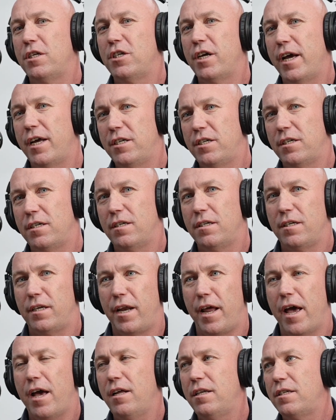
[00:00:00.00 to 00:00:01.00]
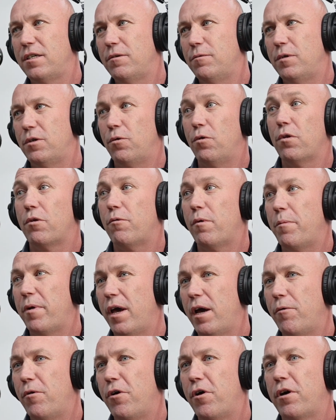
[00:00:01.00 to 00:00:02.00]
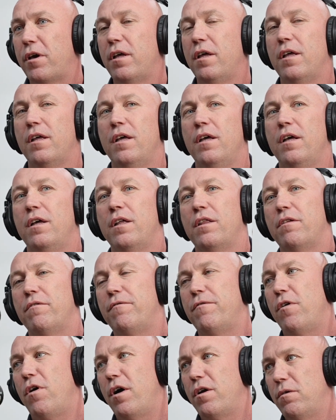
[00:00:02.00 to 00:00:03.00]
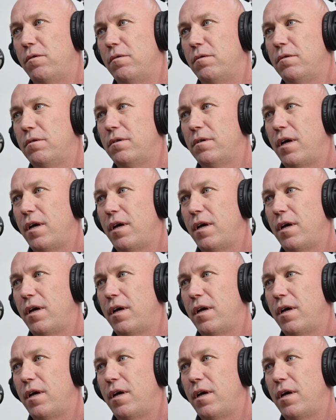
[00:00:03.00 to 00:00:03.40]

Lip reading: of changed it now to do all the repair work, final